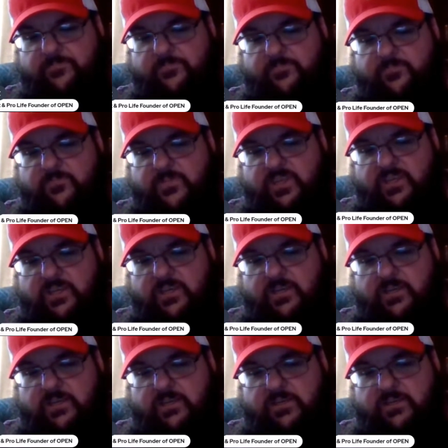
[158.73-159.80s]
the
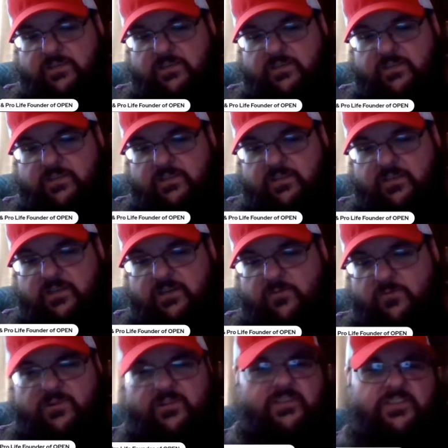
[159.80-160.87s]
one zoom
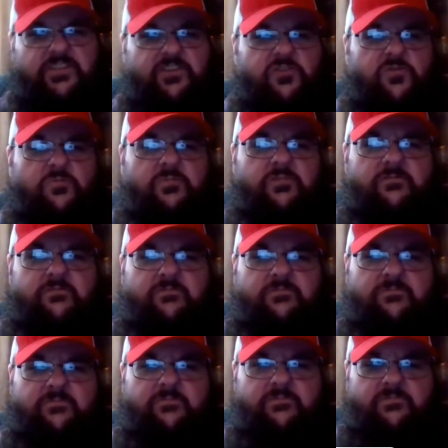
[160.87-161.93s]
lure that I have.
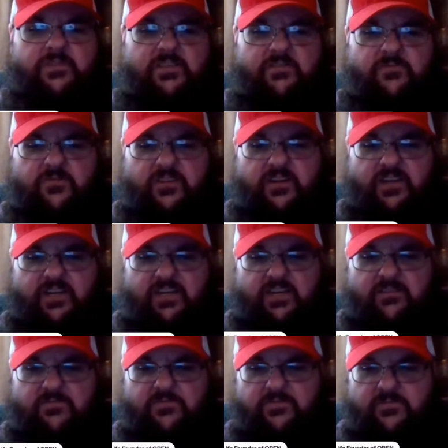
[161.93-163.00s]

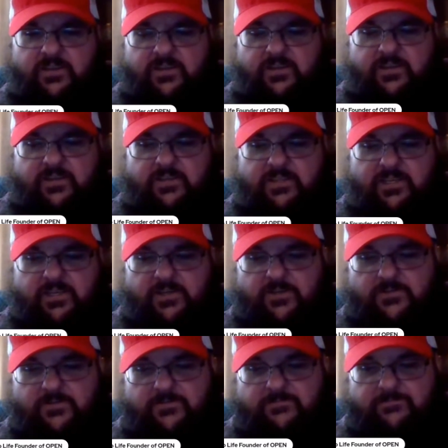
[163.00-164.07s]
So
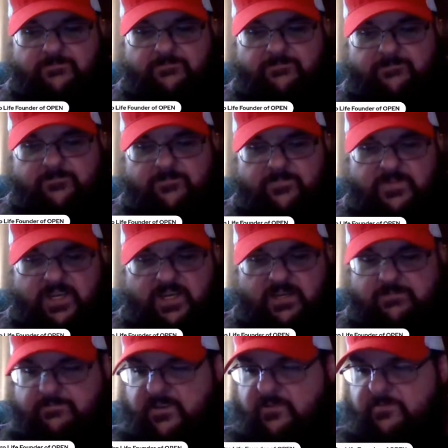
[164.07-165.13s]
yeah, that'll be interesting
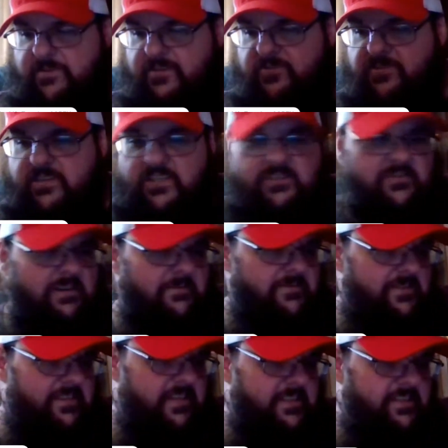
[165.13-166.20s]
to see what happens with that then.
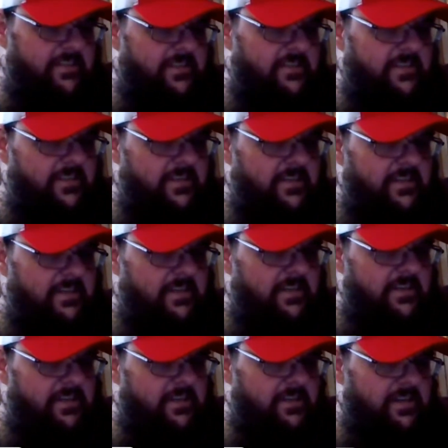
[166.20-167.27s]
And
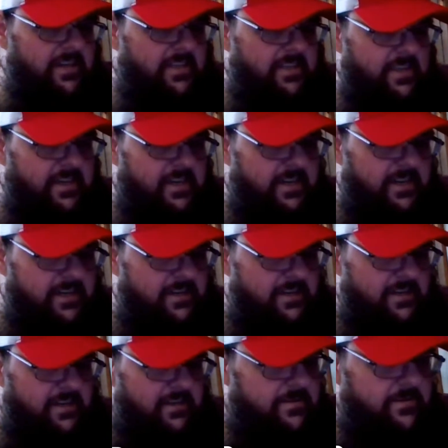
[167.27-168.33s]
then
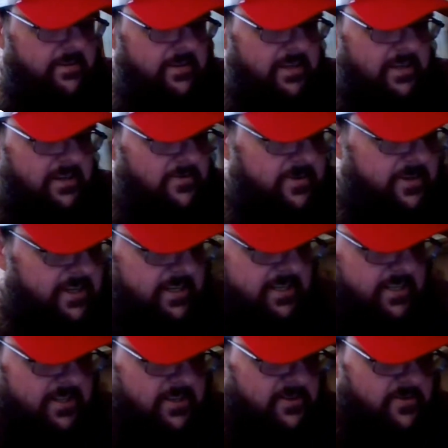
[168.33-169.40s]
going to
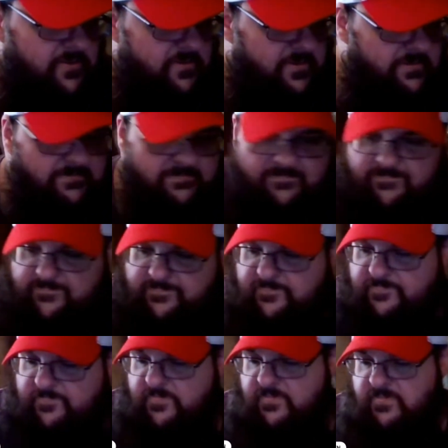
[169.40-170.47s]
actually one
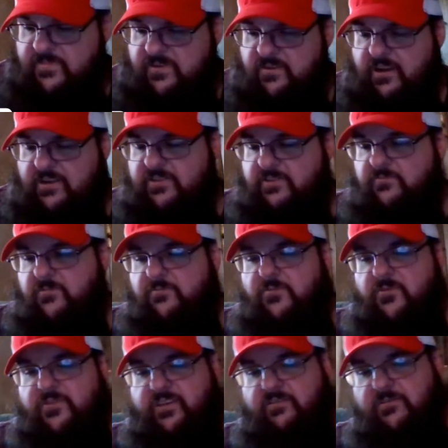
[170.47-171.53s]
more thing we picked up over there
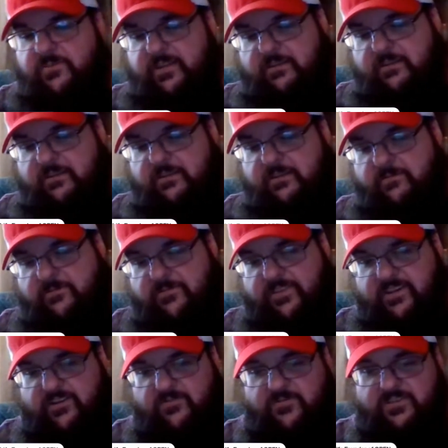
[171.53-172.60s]
was
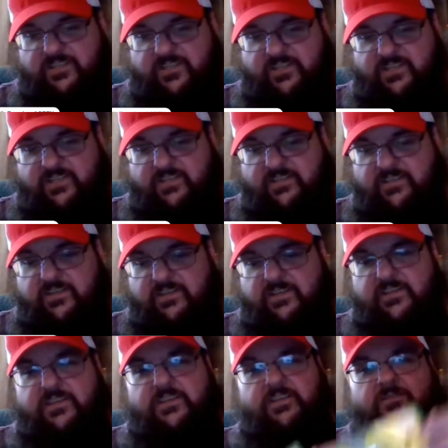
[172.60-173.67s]
one of these teeny little cream